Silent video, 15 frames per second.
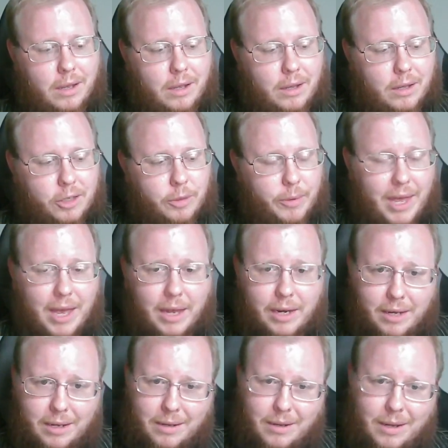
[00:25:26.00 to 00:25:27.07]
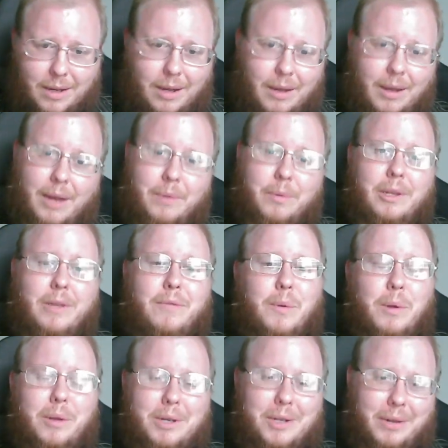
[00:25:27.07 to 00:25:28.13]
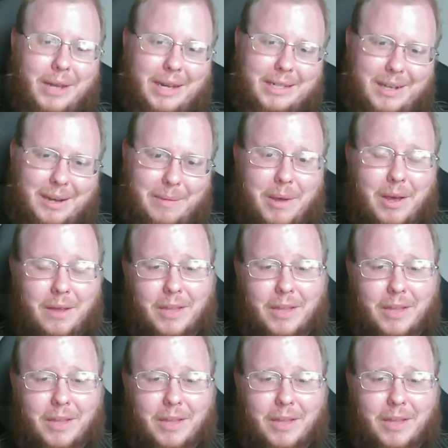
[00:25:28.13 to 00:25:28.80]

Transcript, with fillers: So with that, uh, I will leave you all until next time.